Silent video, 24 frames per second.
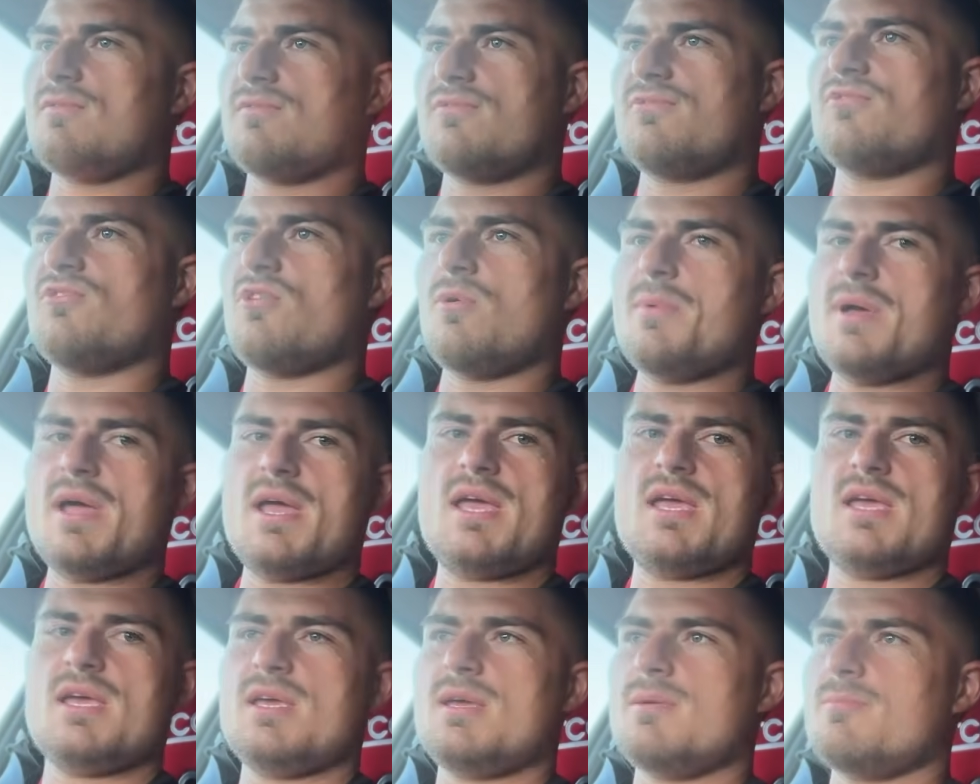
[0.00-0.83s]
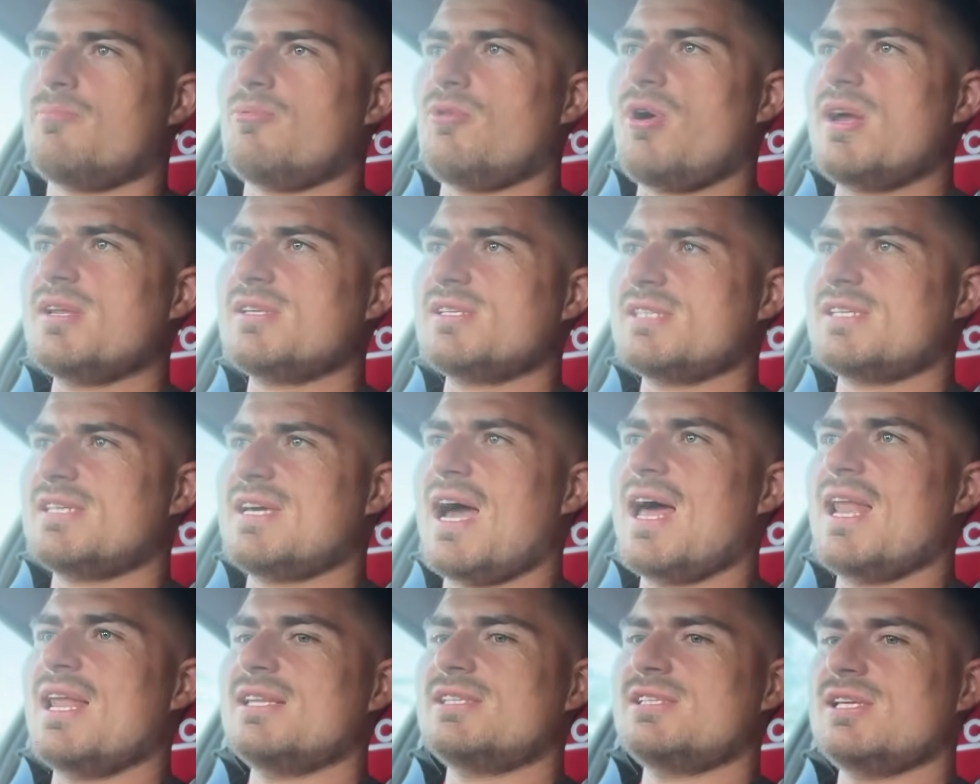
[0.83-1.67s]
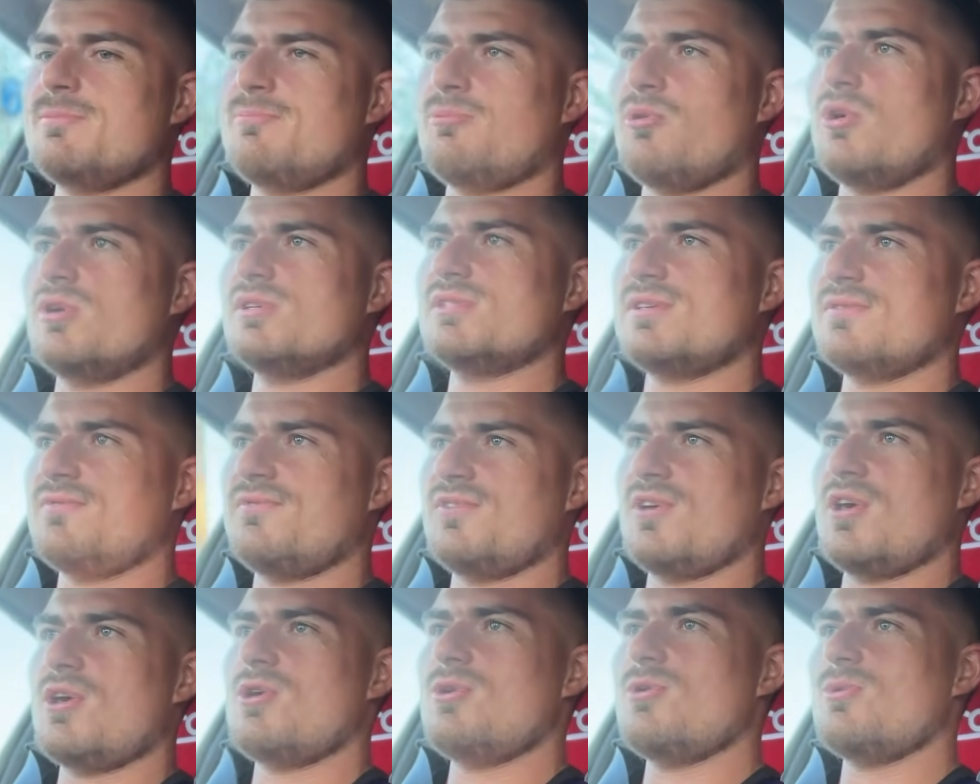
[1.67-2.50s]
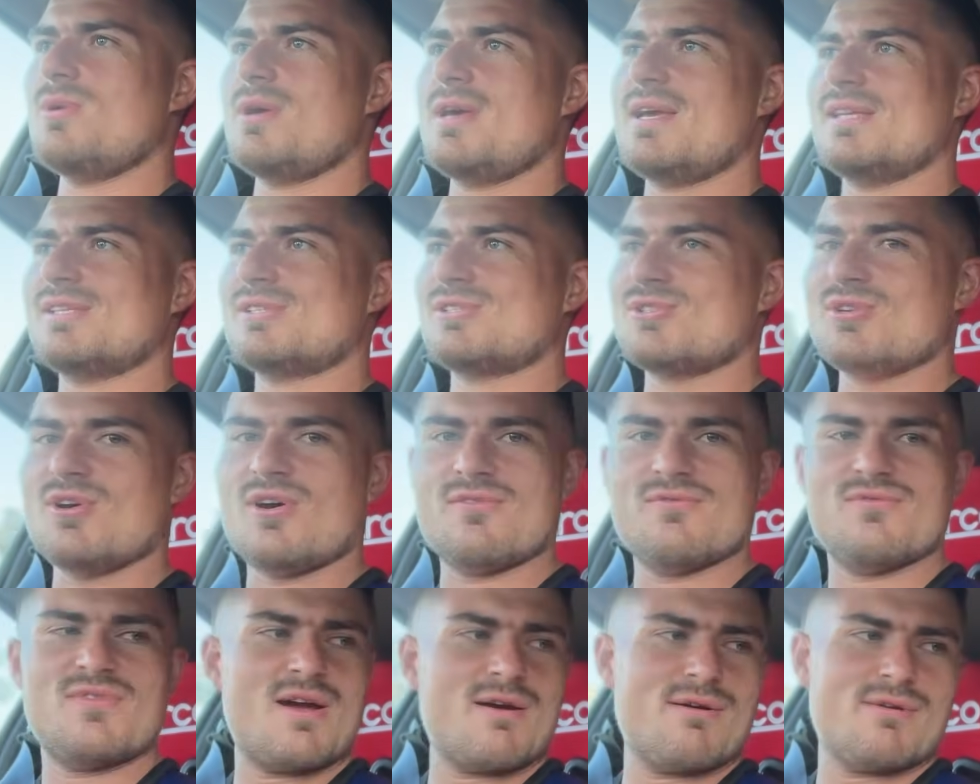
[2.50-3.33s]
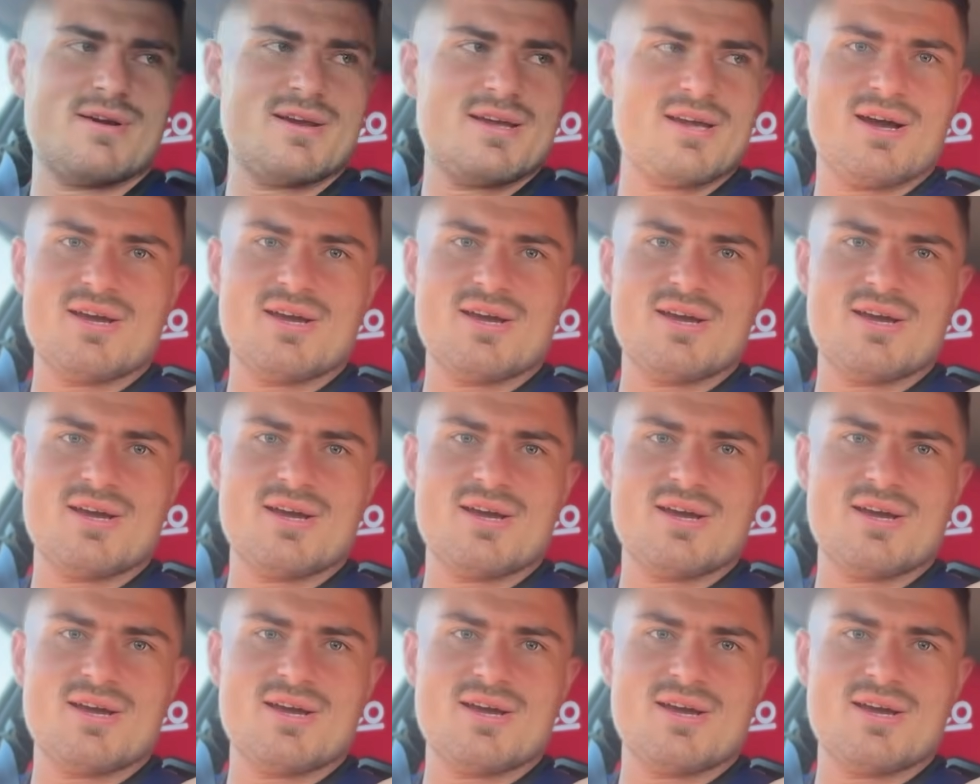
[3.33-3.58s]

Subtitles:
From a practicality point of view, it's not very.